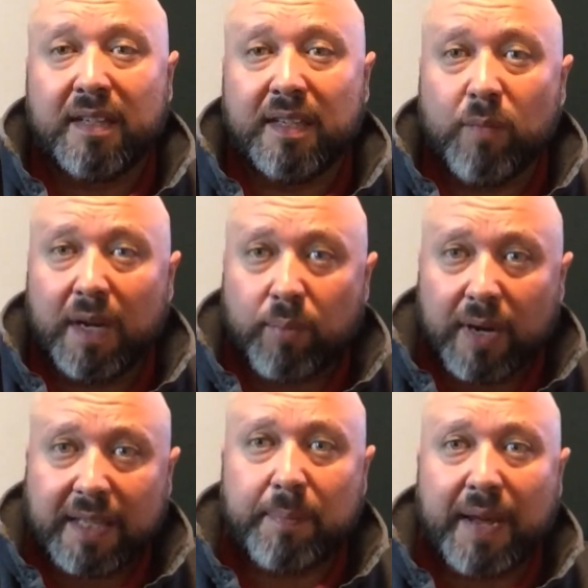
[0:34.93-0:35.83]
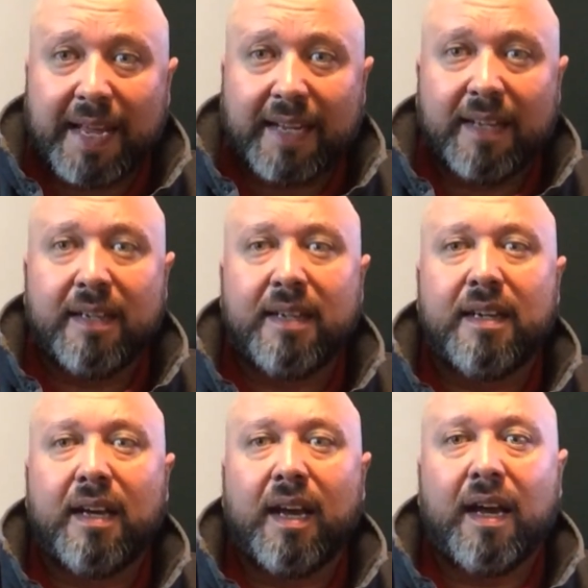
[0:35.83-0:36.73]
Didn't want to break the bank,
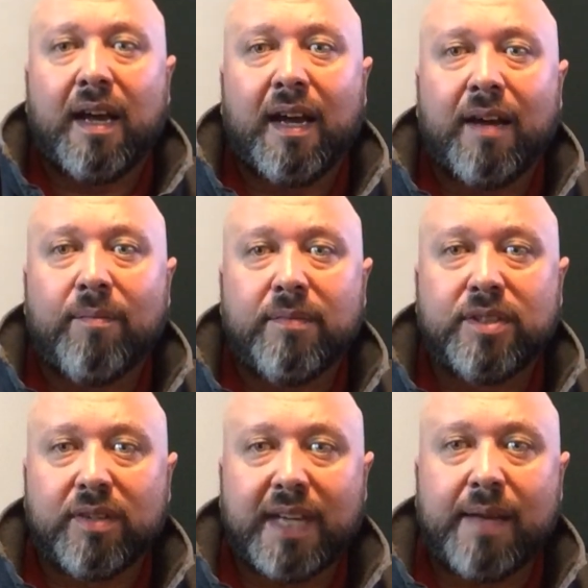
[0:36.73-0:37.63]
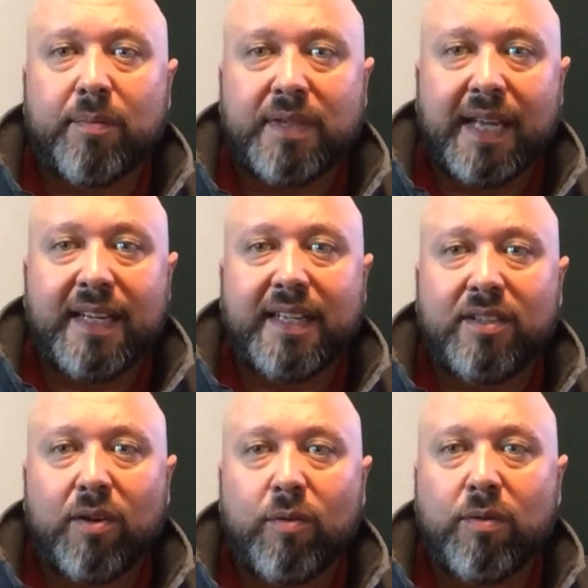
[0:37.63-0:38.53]
um, so I came up with the
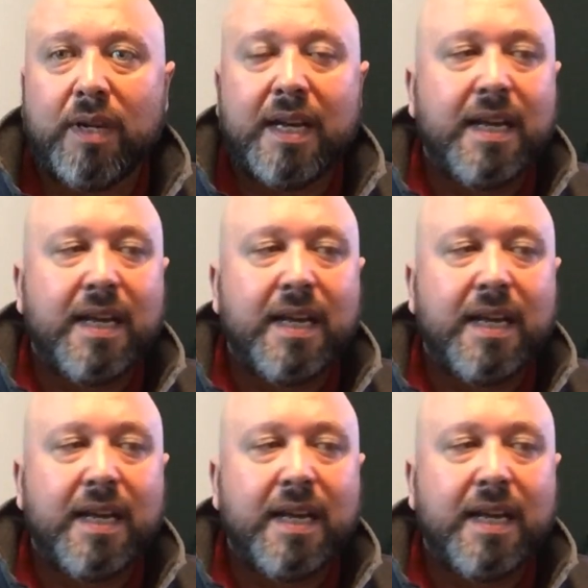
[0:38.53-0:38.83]
Anytone.